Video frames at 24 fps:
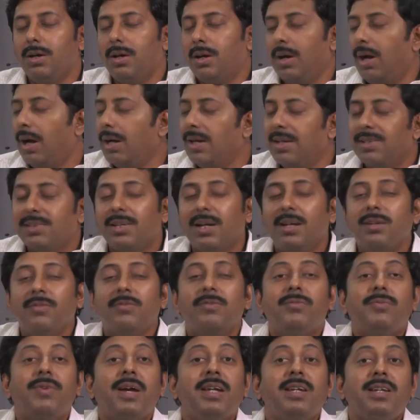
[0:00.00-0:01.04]

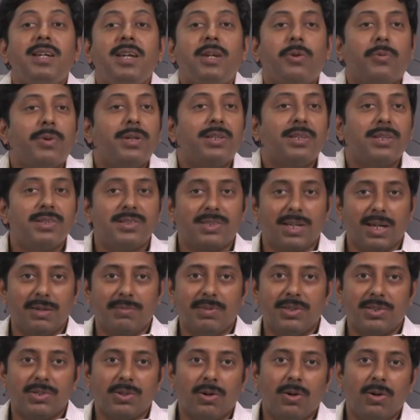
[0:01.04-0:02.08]
understand when equations can
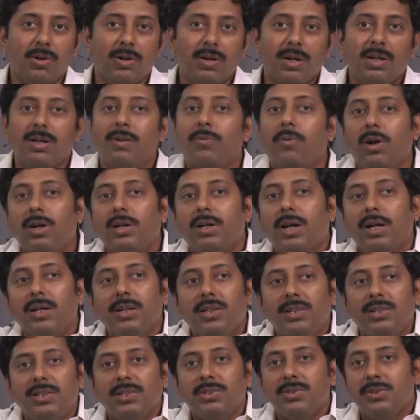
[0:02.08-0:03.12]
be solved, under what
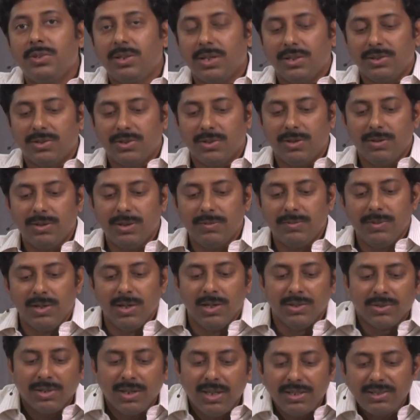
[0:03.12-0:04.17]
conditions you can solve them.
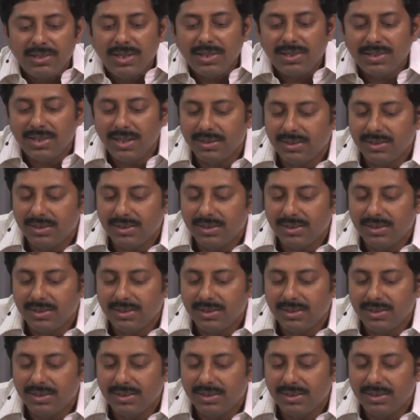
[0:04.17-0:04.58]
So let's just take